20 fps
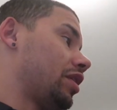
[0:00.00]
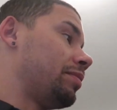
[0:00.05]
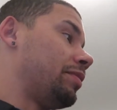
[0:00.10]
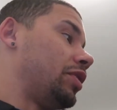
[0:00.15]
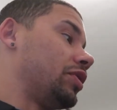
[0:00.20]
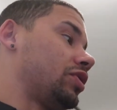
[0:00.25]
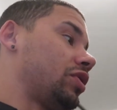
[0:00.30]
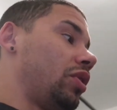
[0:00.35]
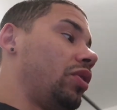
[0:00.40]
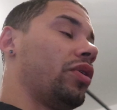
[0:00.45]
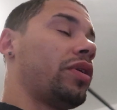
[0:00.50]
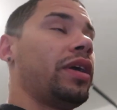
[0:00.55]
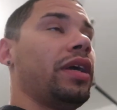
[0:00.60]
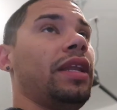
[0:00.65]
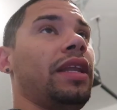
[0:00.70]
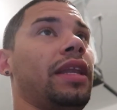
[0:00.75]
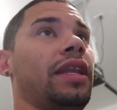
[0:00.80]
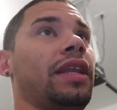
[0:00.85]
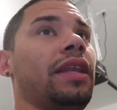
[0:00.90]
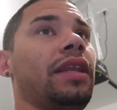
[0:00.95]
I'm also
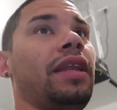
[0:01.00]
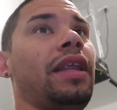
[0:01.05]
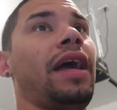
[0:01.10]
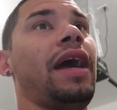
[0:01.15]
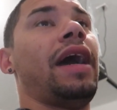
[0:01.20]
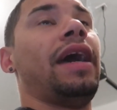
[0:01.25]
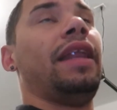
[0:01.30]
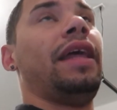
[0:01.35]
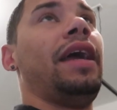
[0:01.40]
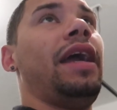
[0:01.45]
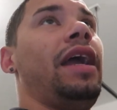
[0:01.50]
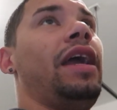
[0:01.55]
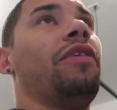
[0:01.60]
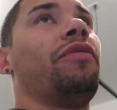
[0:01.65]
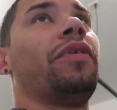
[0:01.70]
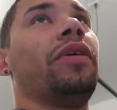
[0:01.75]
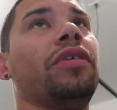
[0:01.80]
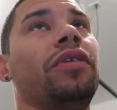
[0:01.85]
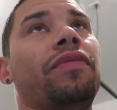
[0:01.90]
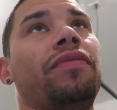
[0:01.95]
looking at a
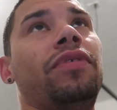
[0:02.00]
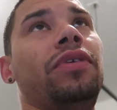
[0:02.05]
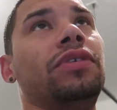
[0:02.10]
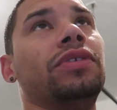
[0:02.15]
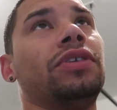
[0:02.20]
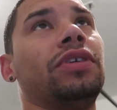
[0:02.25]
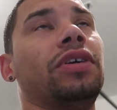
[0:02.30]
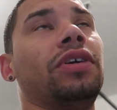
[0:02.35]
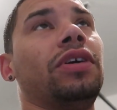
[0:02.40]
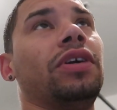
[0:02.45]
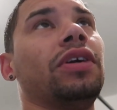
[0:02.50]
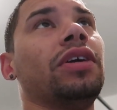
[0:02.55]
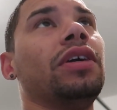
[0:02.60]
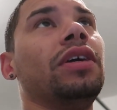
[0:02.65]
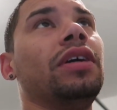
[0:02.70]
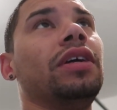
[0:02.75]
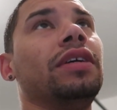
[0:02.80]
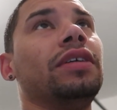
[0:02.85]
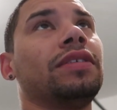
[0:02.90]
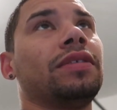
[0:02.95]
rear
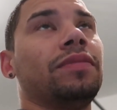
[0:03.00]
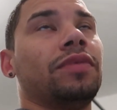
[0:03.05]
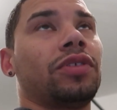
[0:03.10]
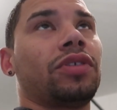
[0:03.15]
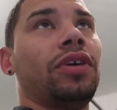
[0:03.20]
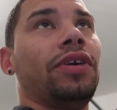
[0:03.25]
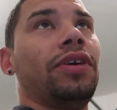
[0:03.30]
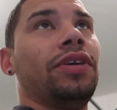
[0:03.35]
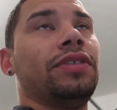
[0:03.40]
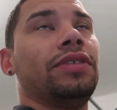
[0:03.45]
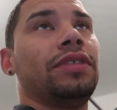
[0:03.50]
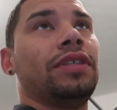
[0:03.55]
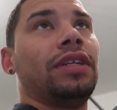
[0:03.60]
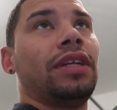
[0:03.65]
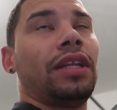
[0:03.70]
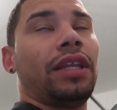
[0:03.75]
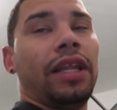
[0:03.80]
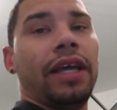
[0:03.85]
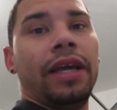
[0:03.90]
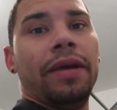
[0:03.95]
diffuser, some skirts,
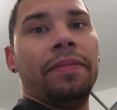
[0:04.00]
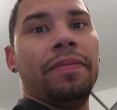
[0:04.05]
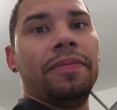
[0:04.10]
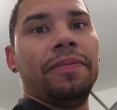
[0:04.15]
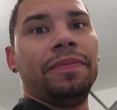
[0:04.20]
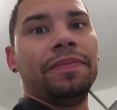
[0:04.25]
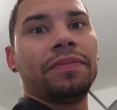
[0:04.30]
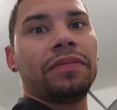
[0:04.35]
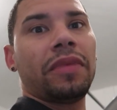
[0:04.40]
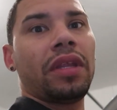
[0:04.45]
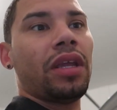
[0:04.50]
and a lip.